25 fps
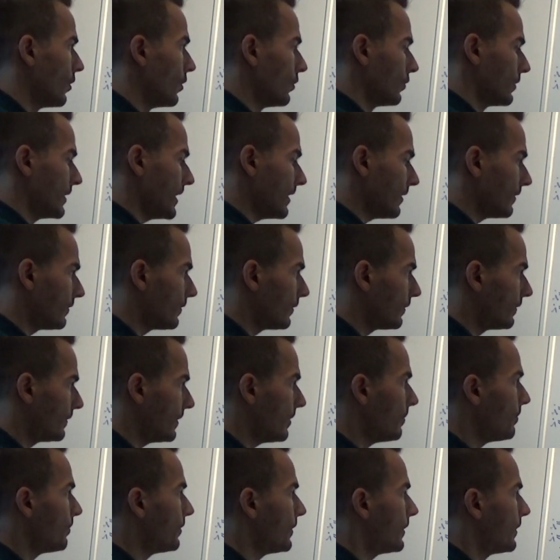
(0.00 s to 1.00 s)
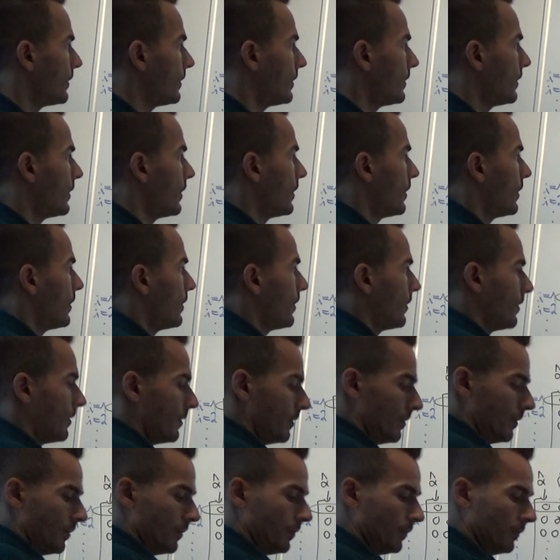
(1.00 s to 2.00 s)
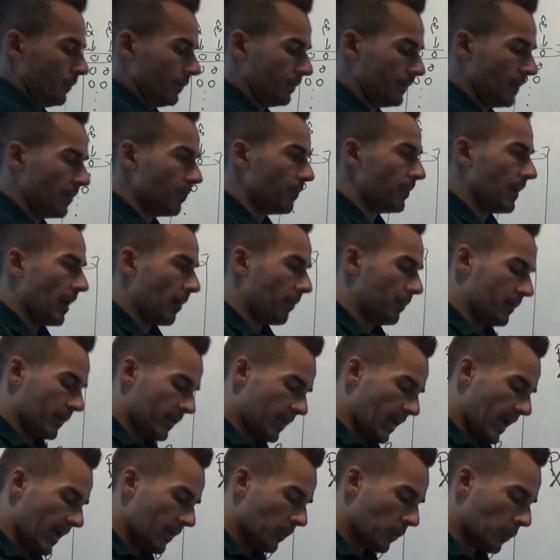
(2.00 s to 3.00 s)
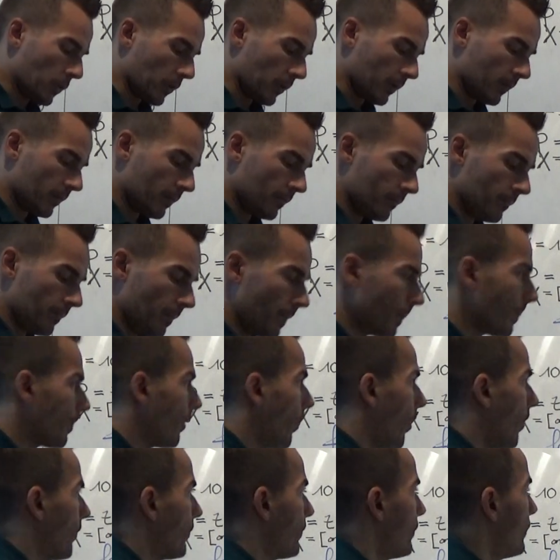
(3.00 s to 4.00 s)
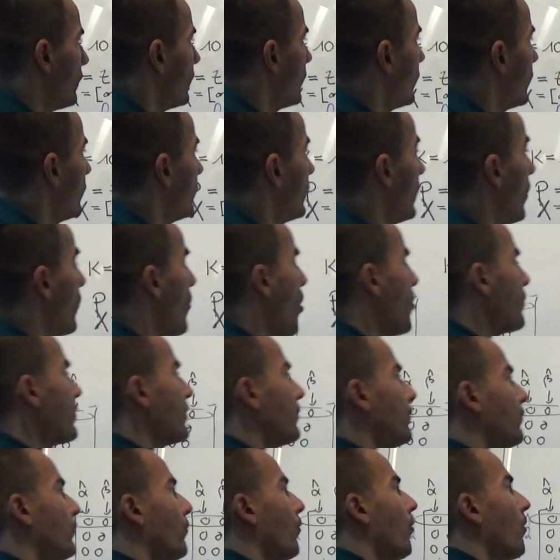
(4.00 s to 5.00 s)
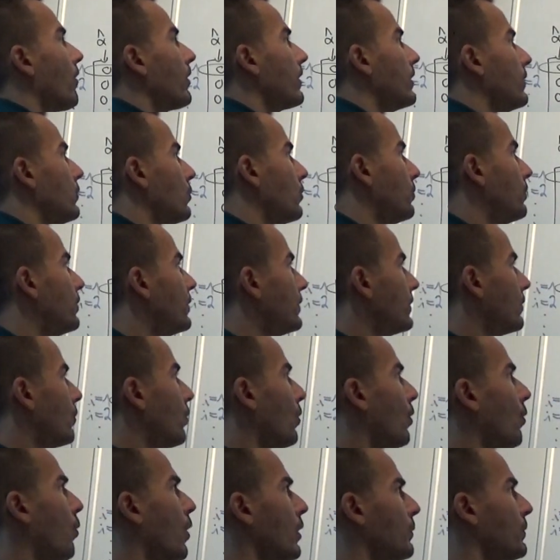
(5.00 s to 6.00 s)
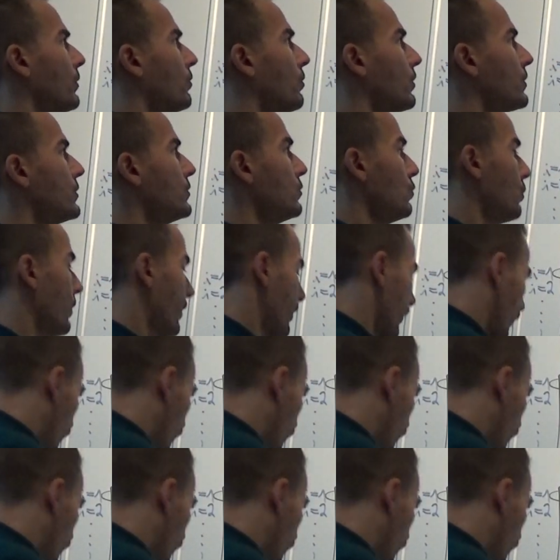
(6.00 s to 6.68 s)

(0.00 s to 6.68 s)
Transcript: So that is a simple application of a for loop, what we could do with a